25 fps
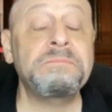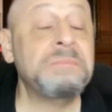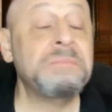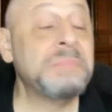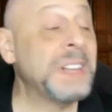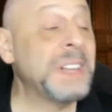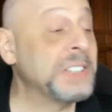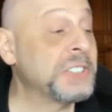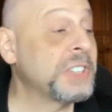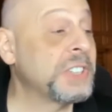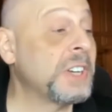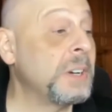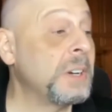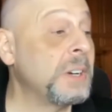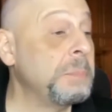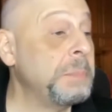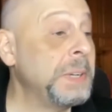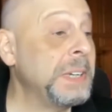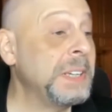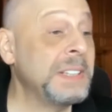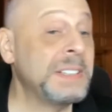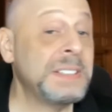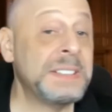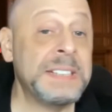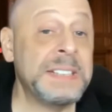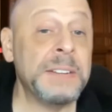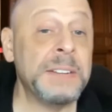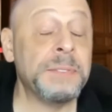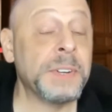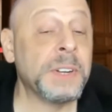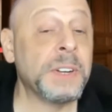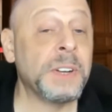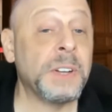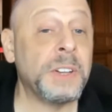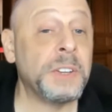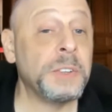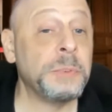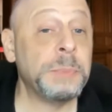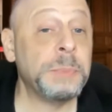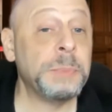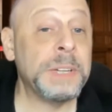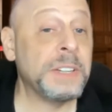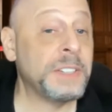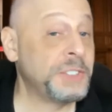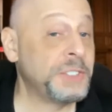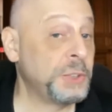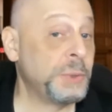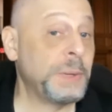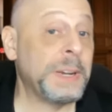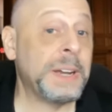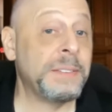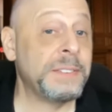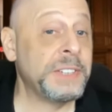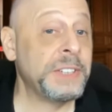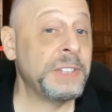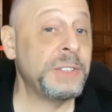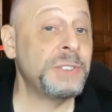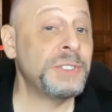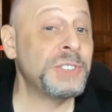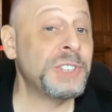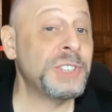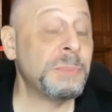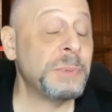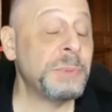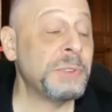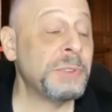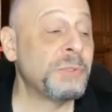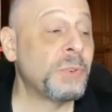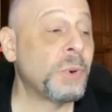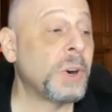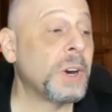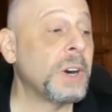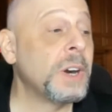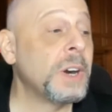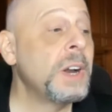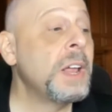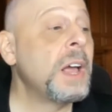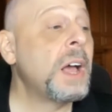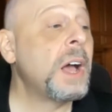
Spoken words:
it's going to be difficult because you haven't used it before.